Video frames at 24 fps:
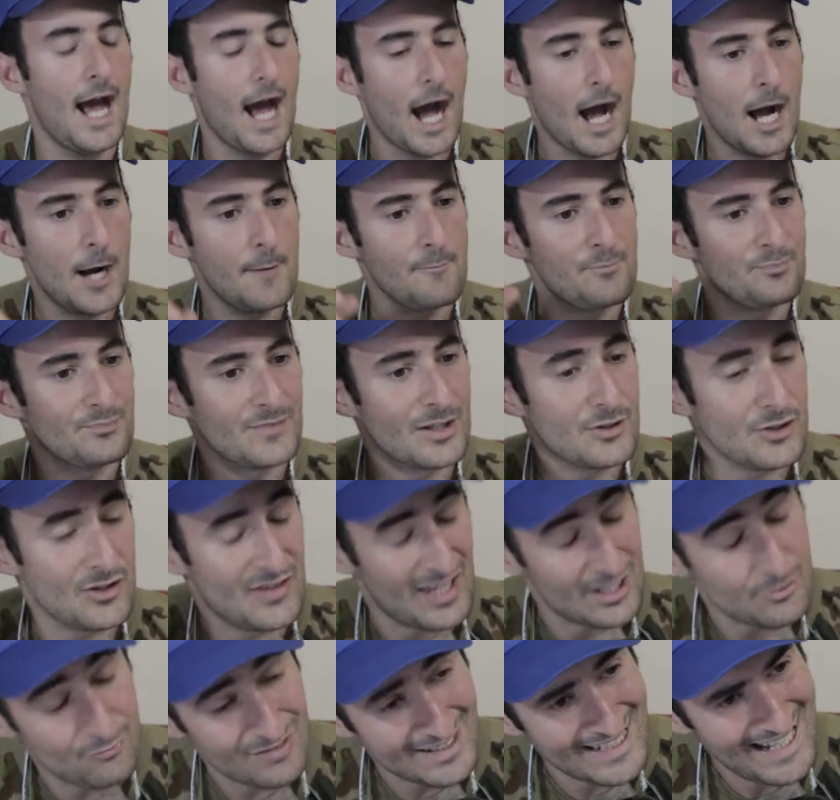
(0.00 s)
So
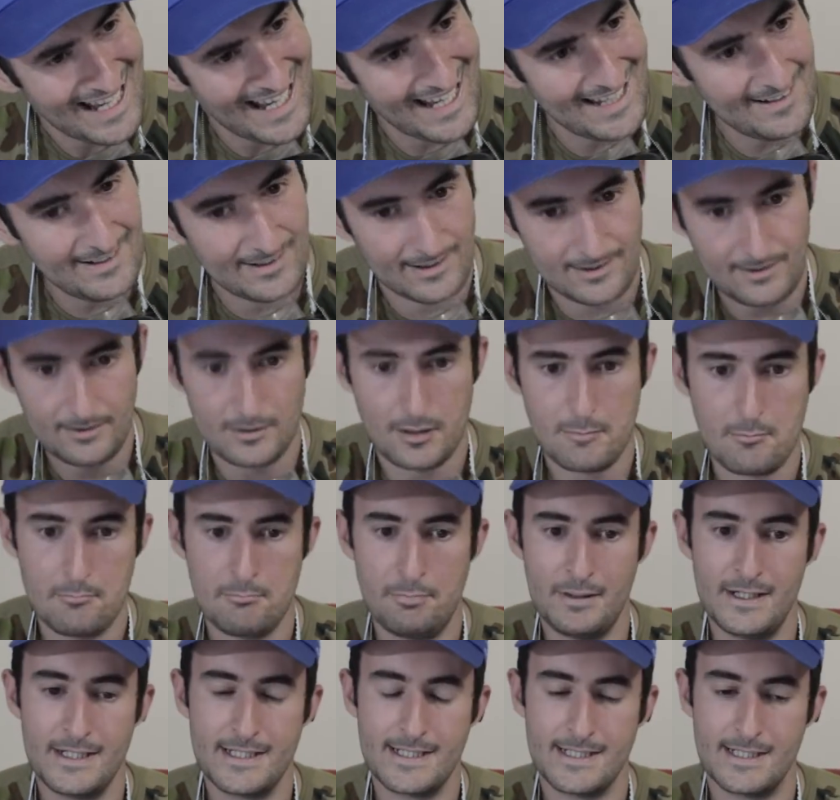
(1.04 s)
that's really handy.
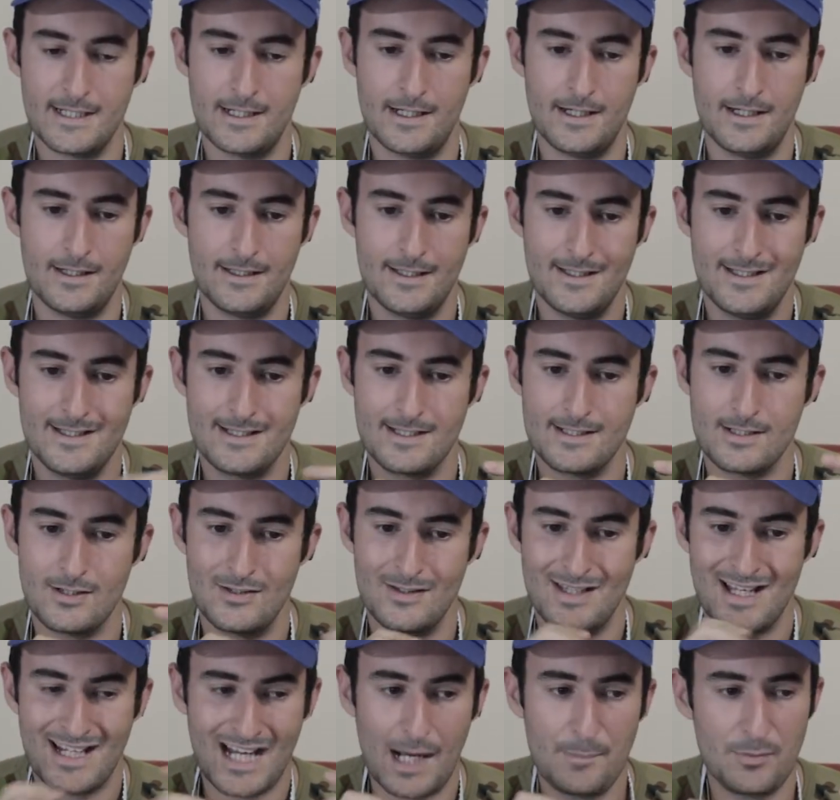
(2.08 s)
But, so
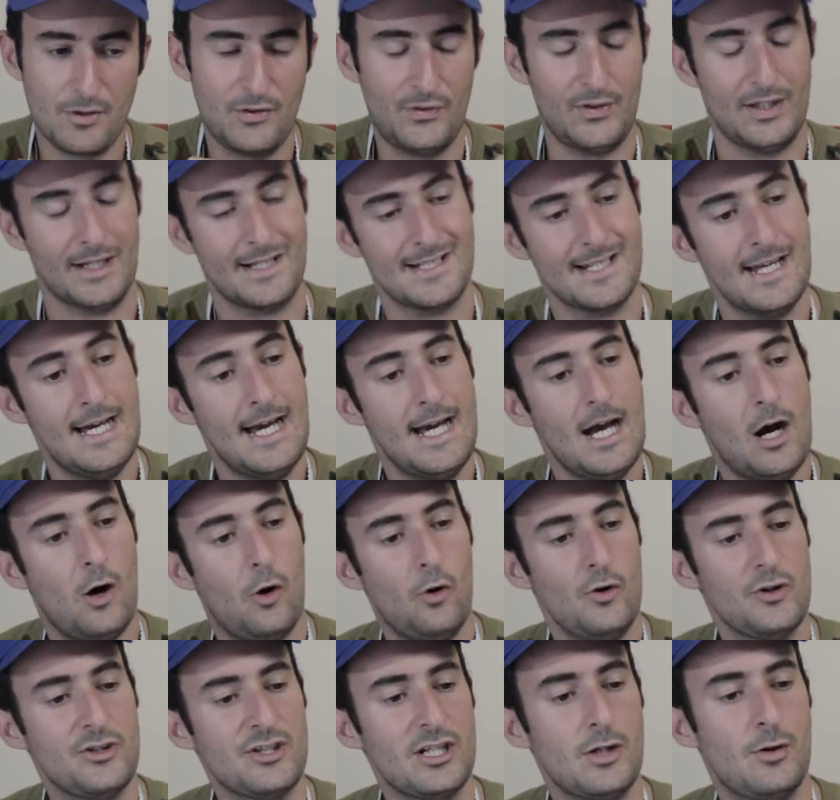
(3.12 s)
a couple of things.
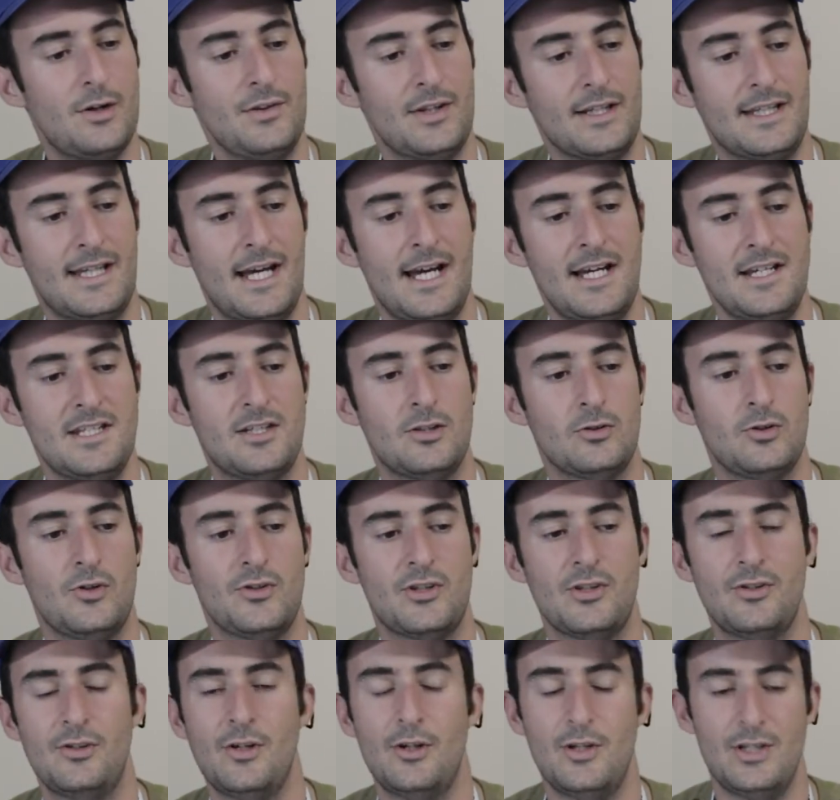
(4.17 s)
Also on the case, you'll
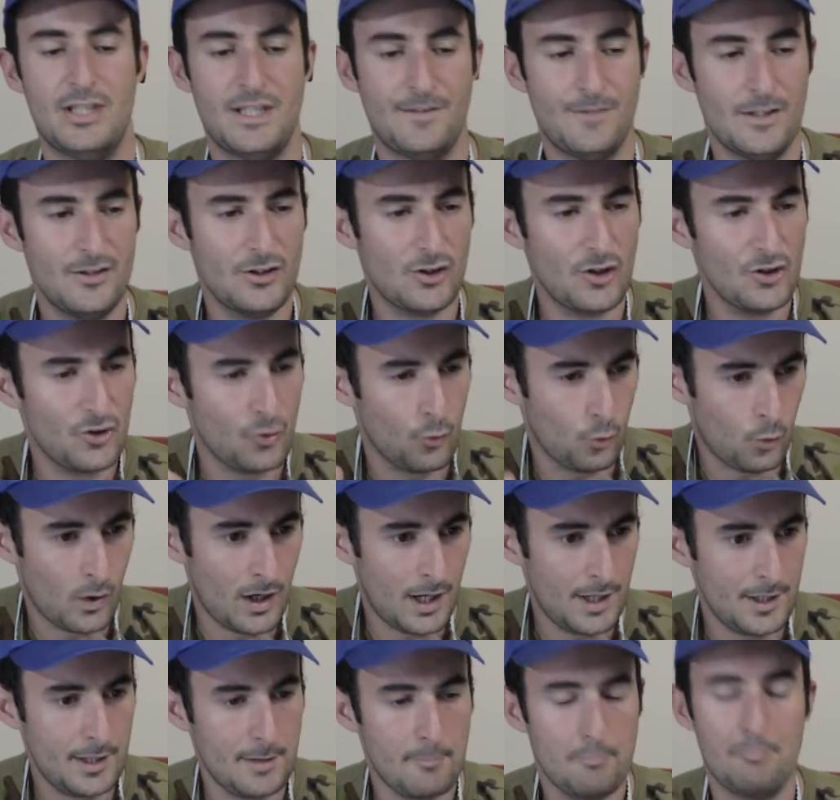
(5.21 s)
also notice you've only got the
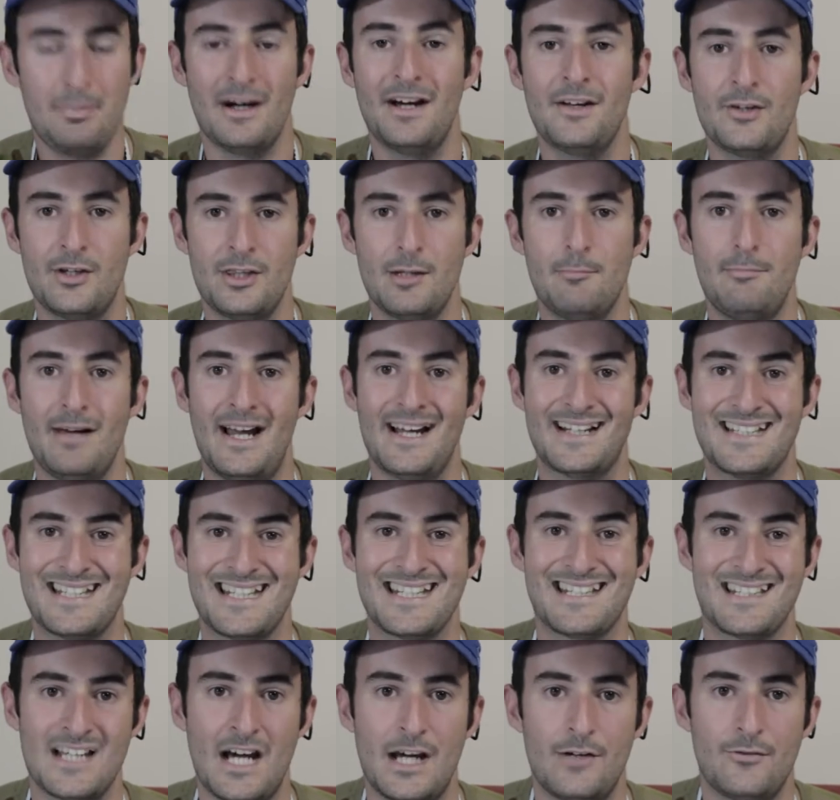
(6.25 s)
one button on the back to
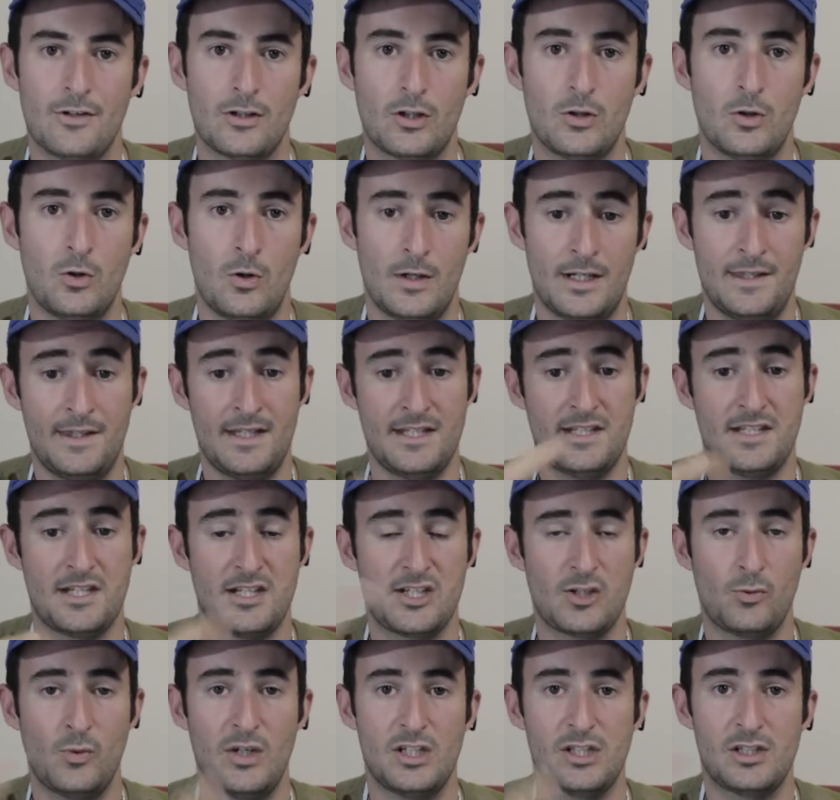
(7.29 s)
start and record, and there's a
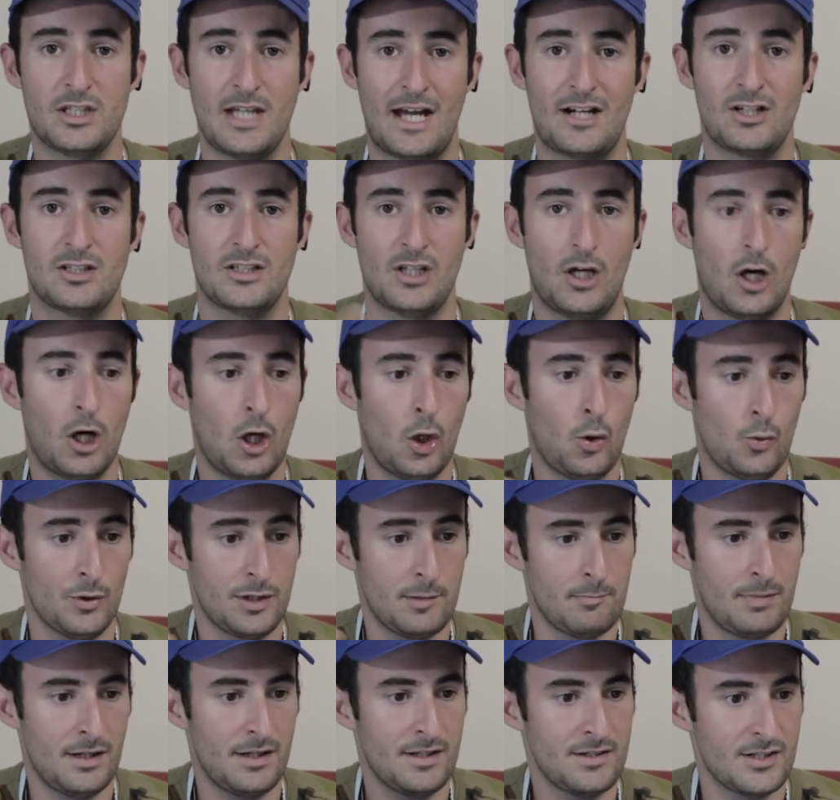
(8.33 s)
switch to actually hold
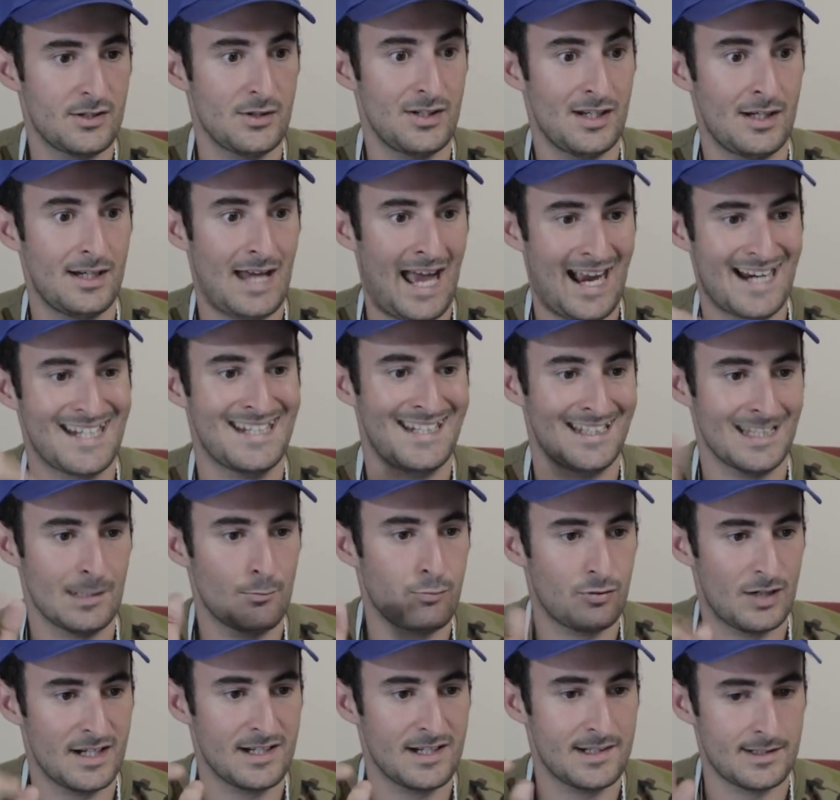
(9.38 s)
the button so you don't accidentally
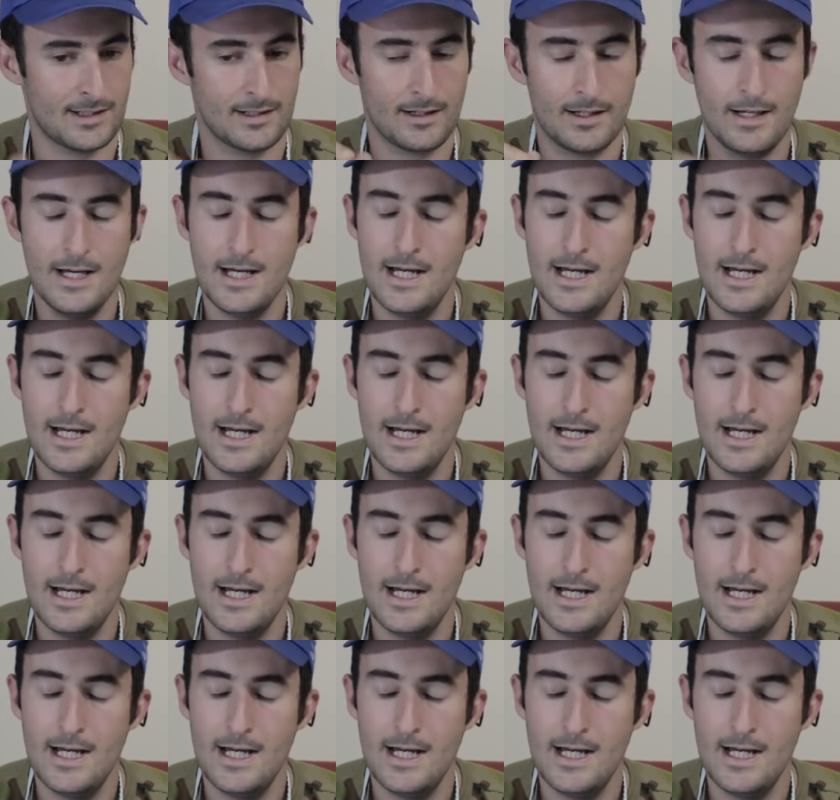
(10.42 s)
press it.